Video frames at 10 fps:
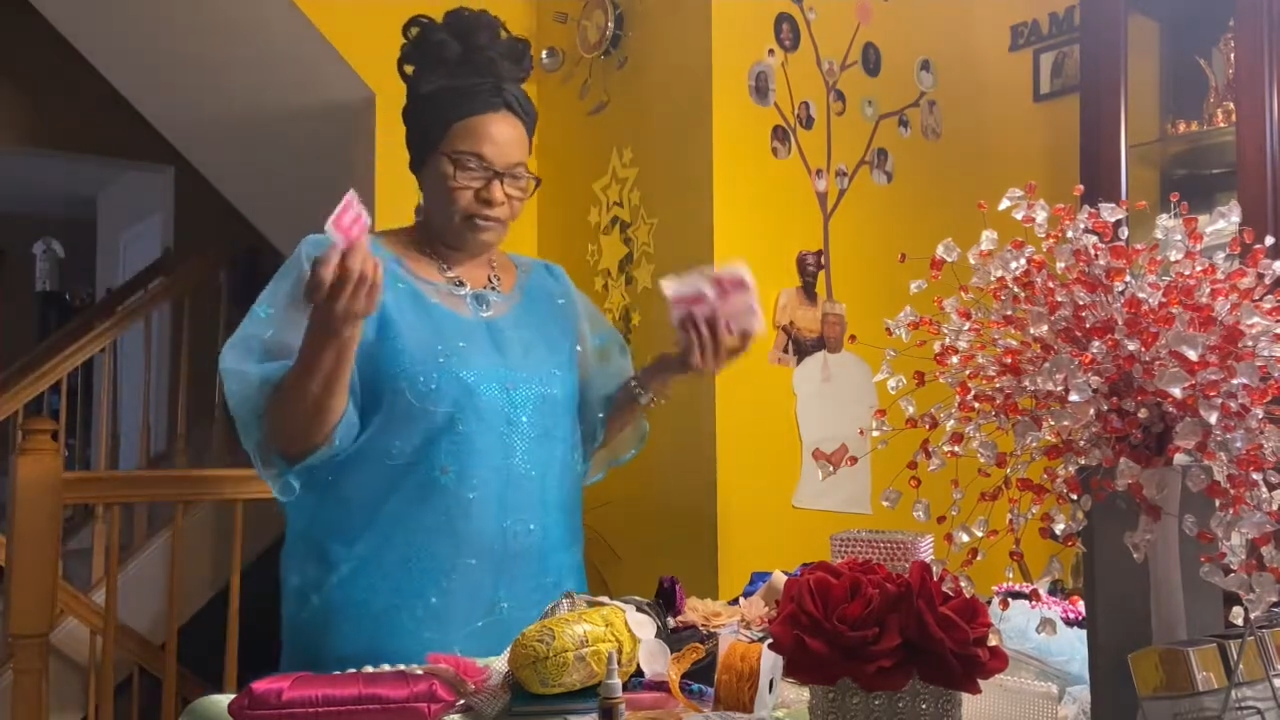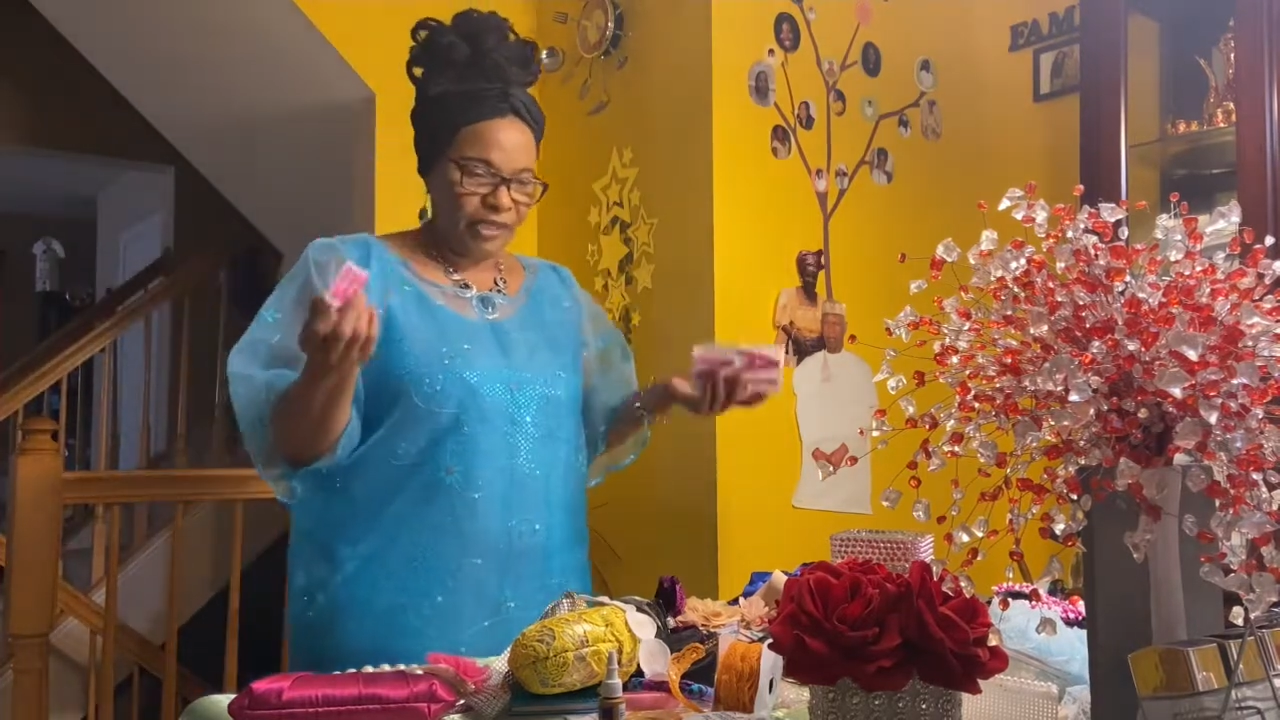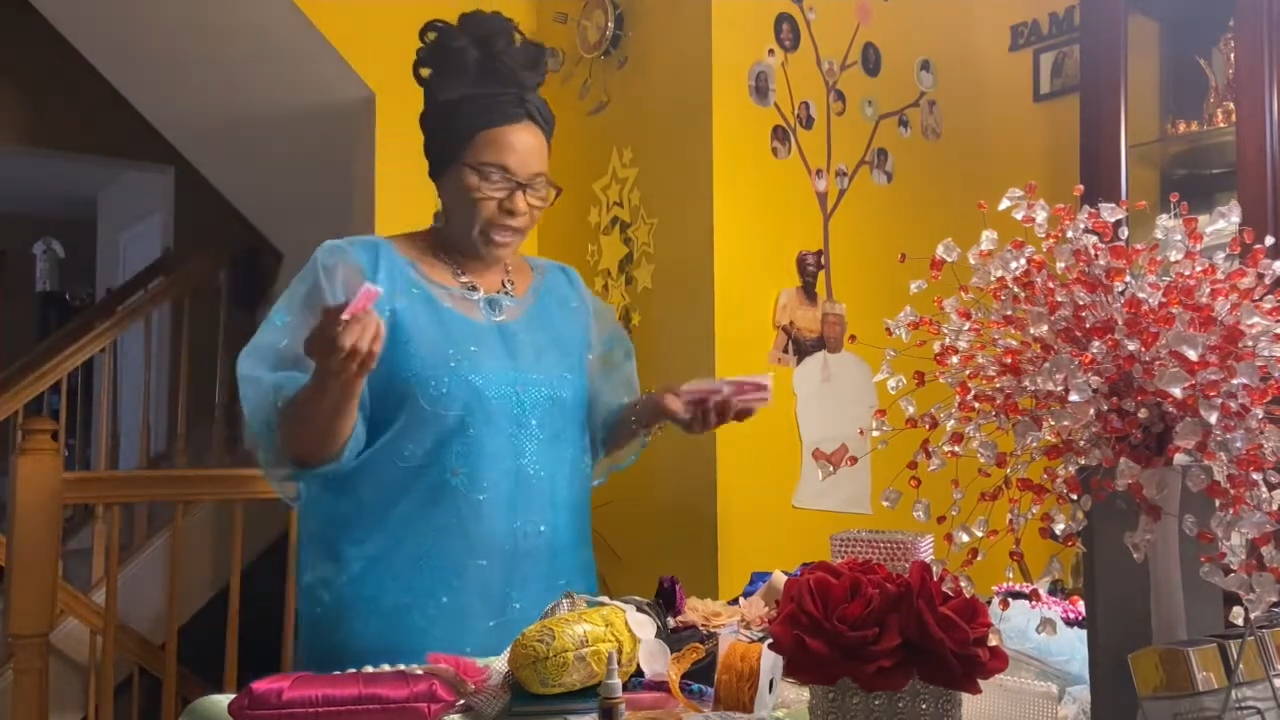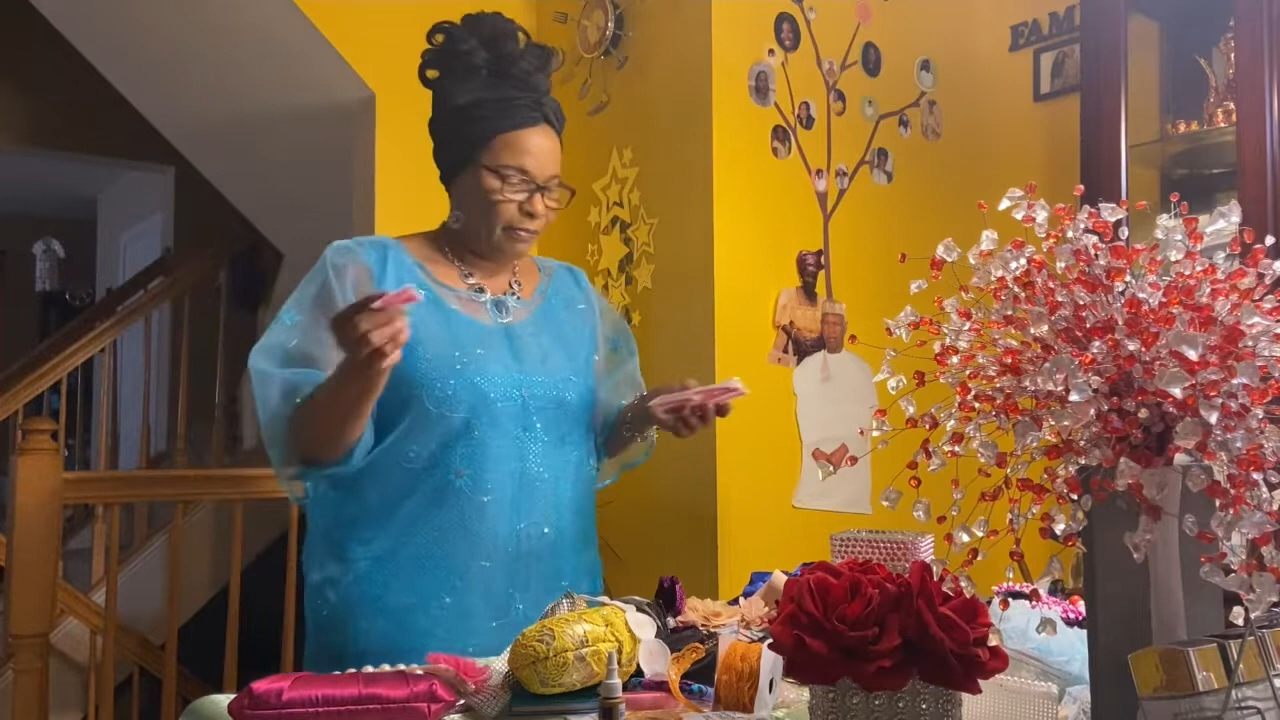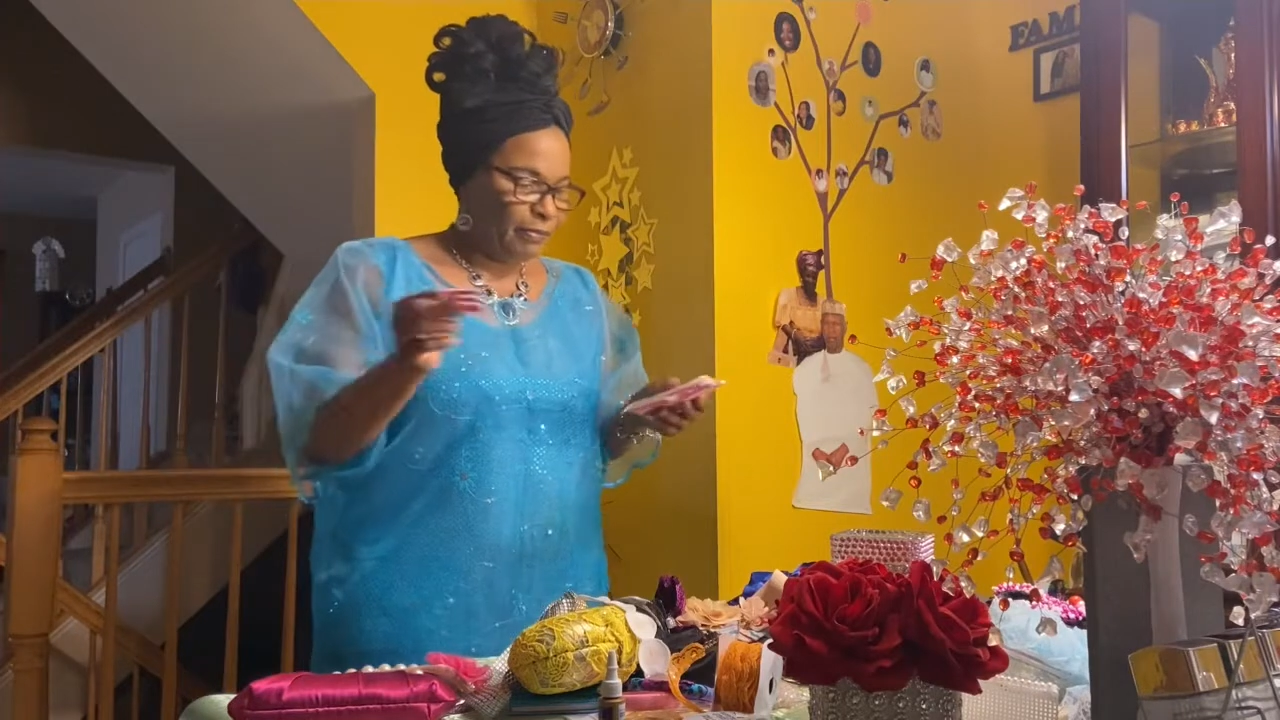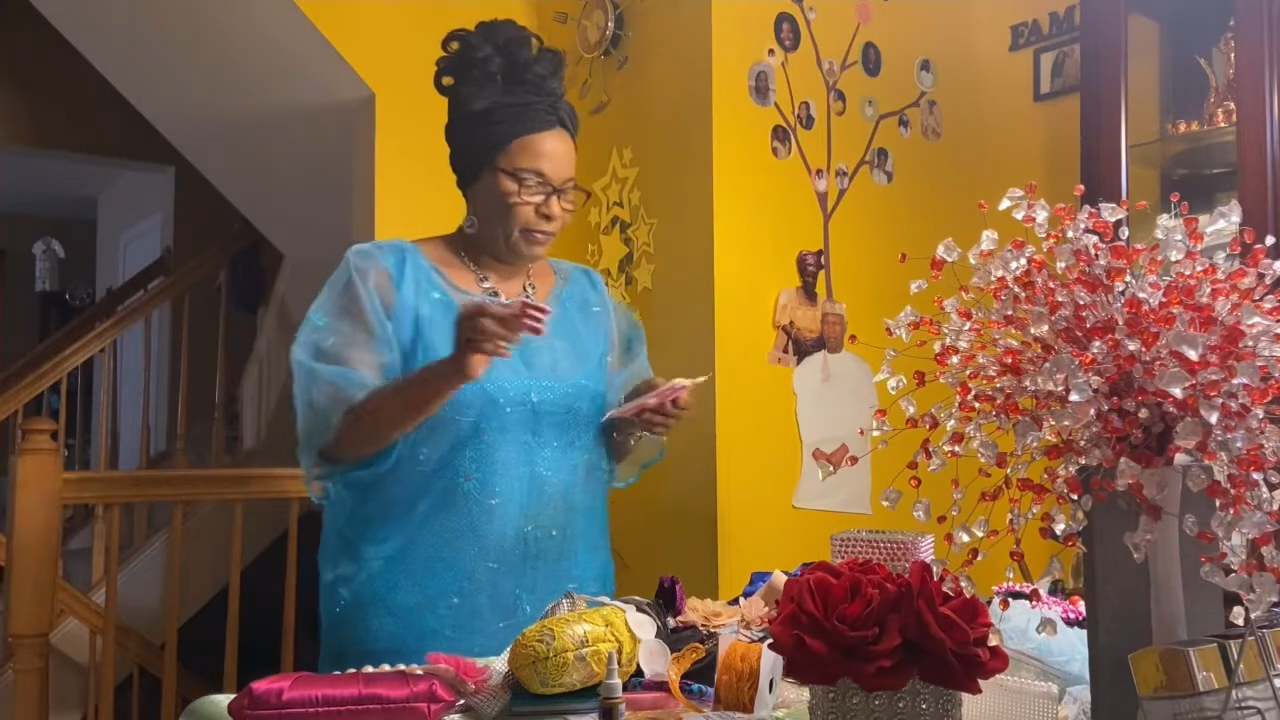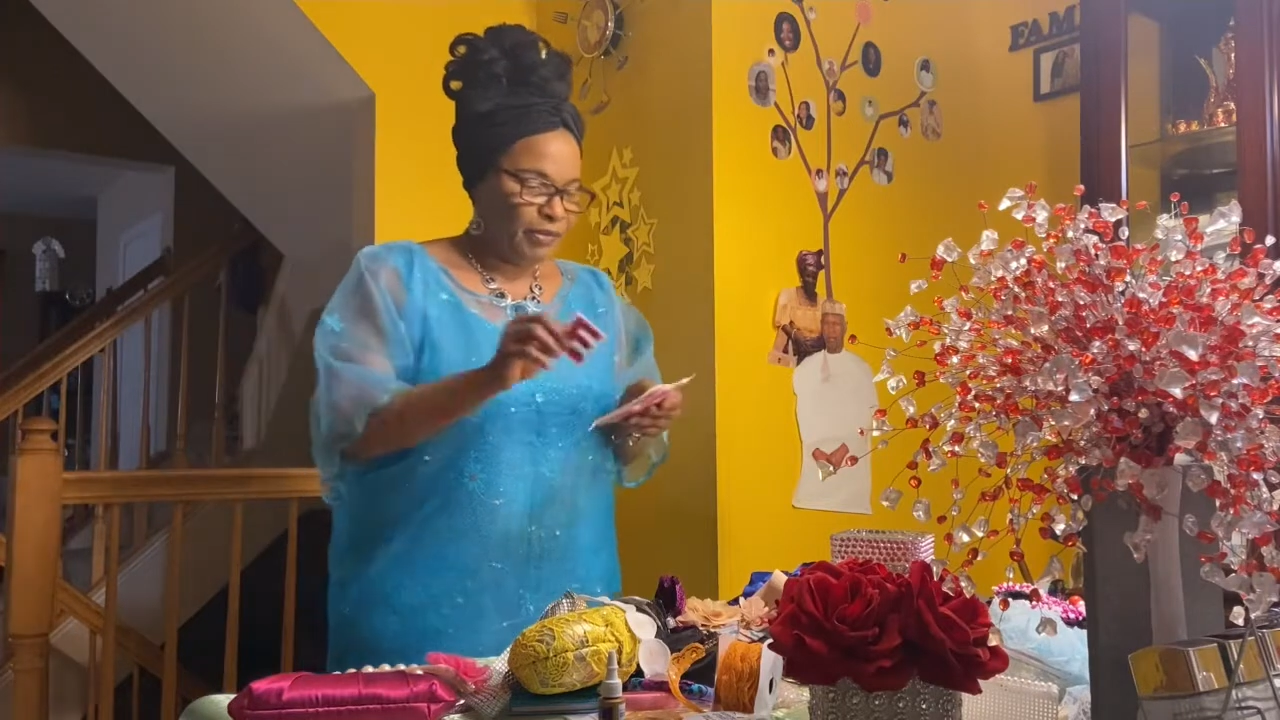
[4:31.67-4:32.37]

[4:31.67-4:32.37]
name,